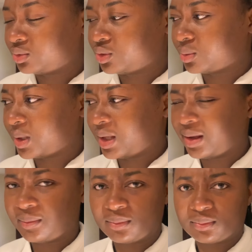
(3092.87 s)
2
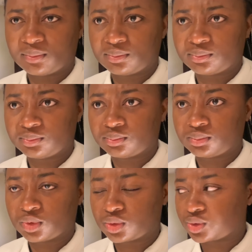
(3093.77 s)
a.m.
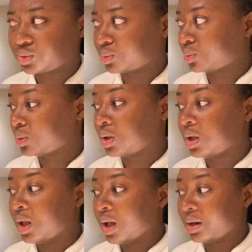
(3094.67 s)
or so,
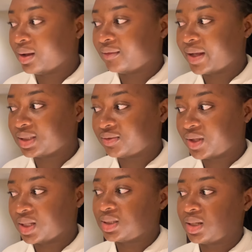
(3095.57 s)
and our flight's for
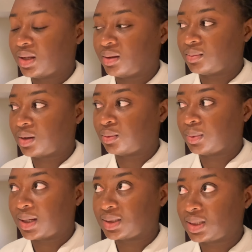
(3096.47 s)
8 a.m. and we
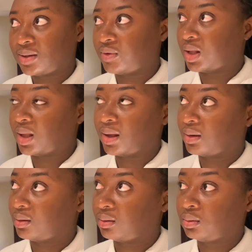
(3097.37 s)
plan to leave here
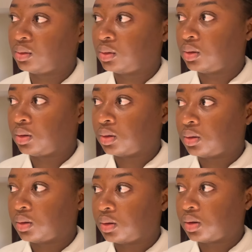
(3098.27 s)
like
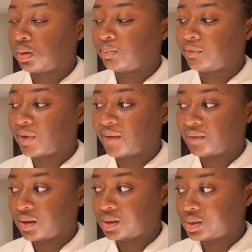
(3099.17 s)

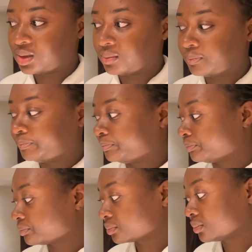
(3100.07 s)
5:30,
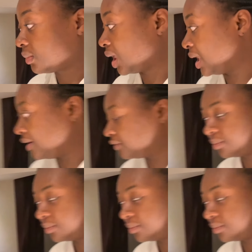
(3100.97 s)
and I've